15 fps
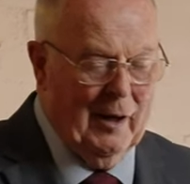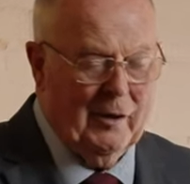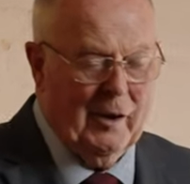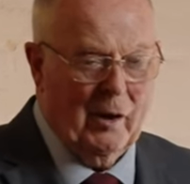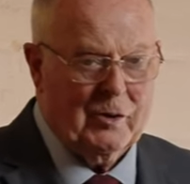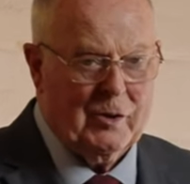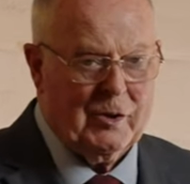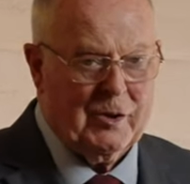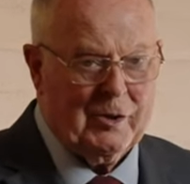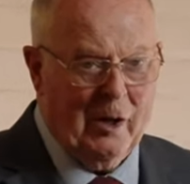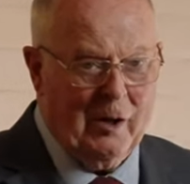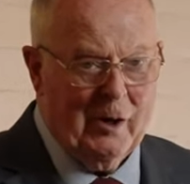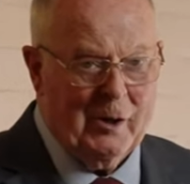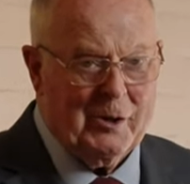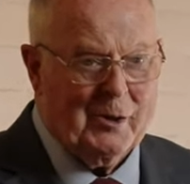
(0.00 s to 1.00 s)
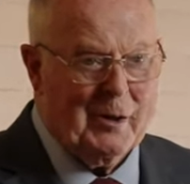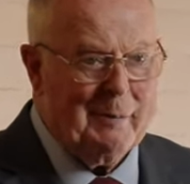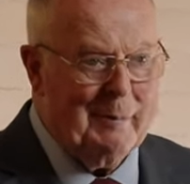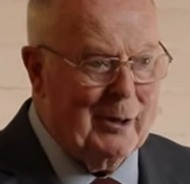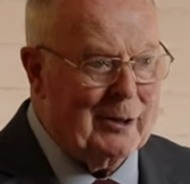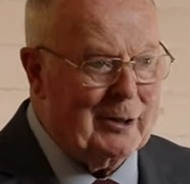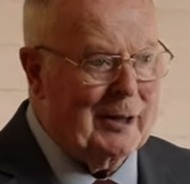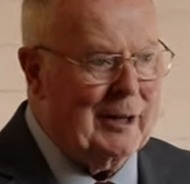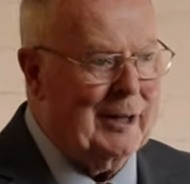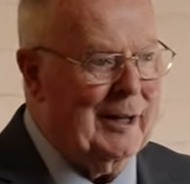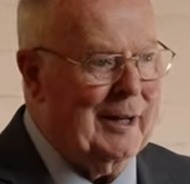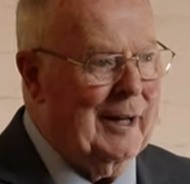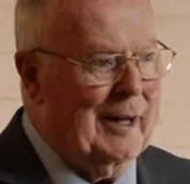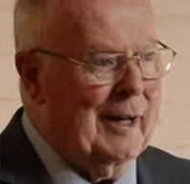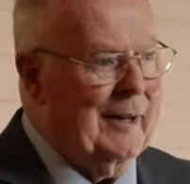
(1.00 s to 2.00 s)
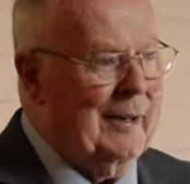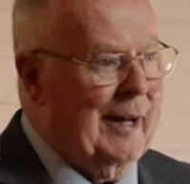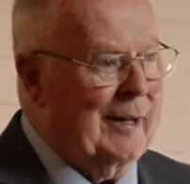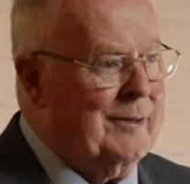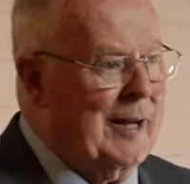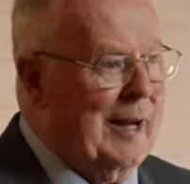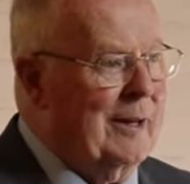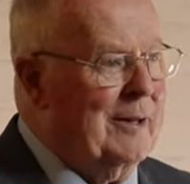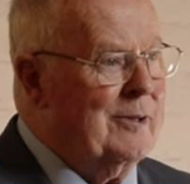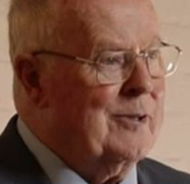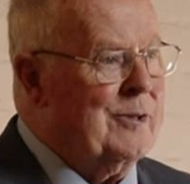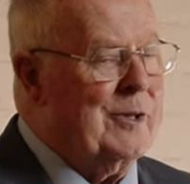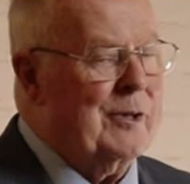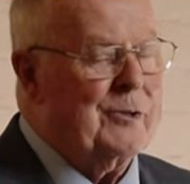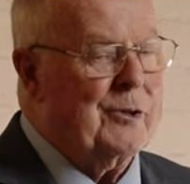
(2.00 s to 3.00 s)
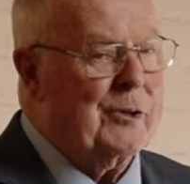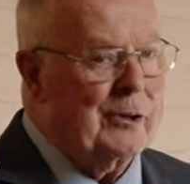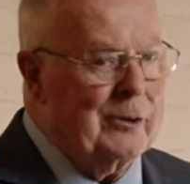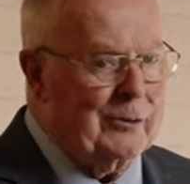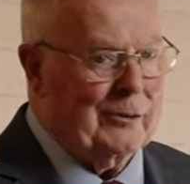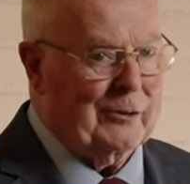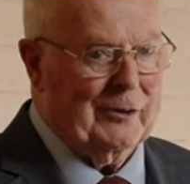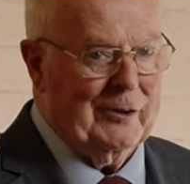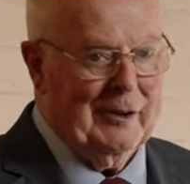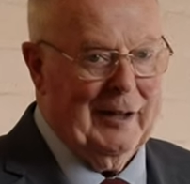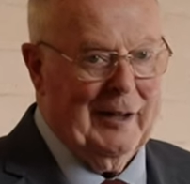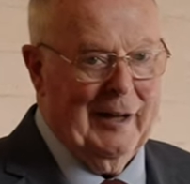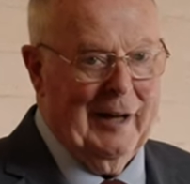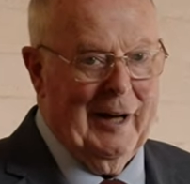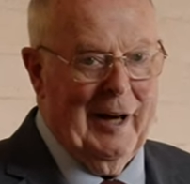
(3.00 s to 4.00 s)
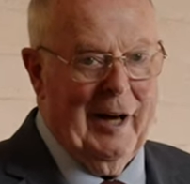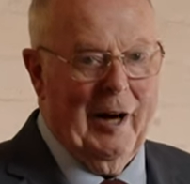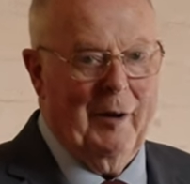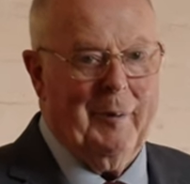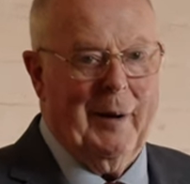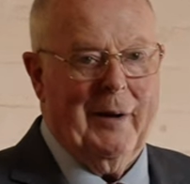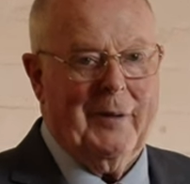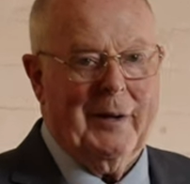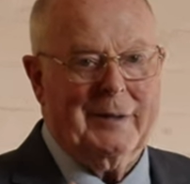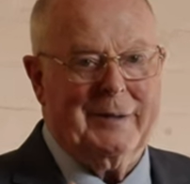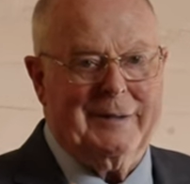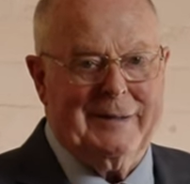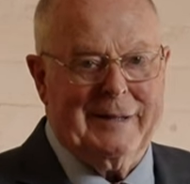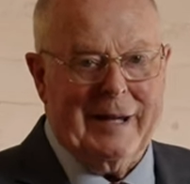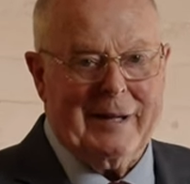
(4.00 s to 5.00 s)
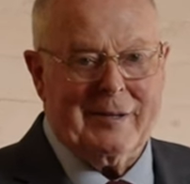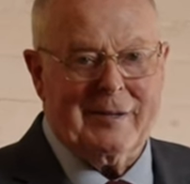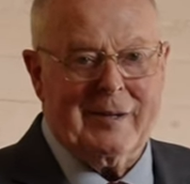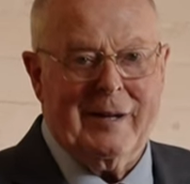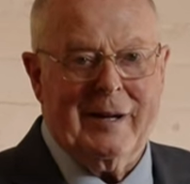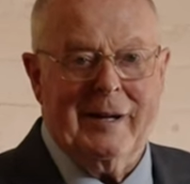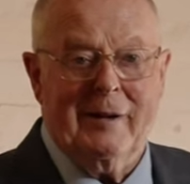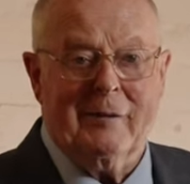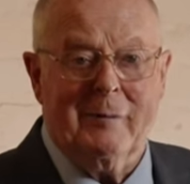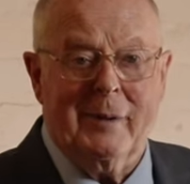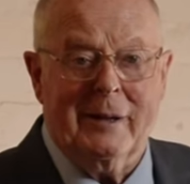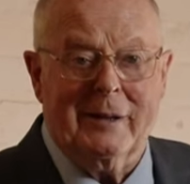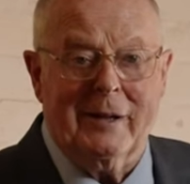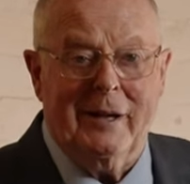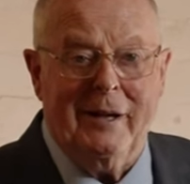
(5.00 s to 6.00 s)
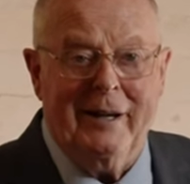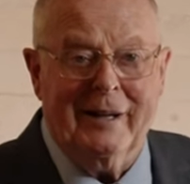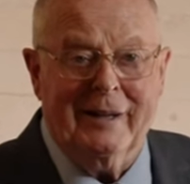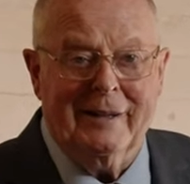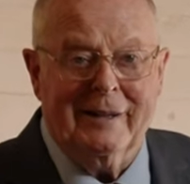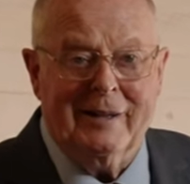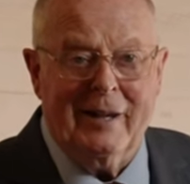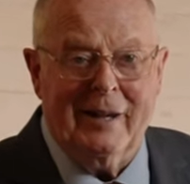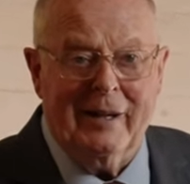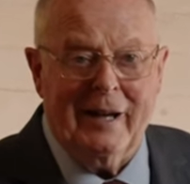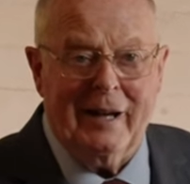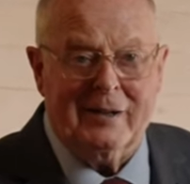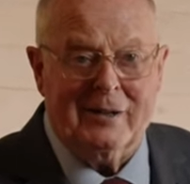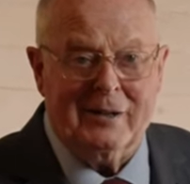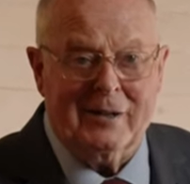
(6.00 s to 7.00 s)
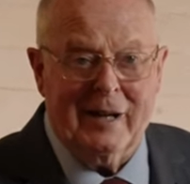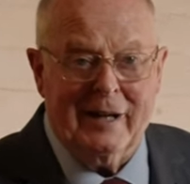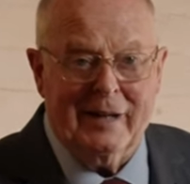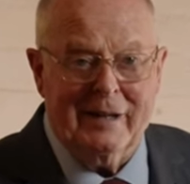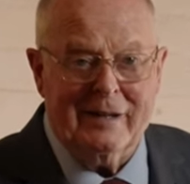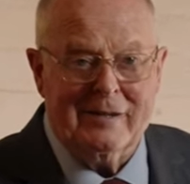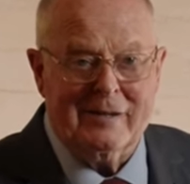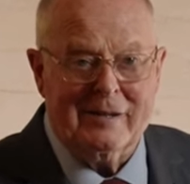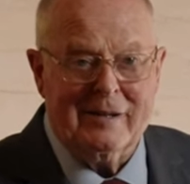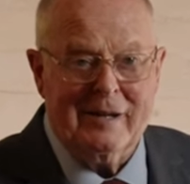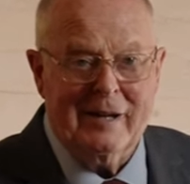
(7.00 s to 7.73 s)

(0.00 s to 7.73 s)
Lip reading: the solitary book that tells the truth about the destiny of mankind in the latter days.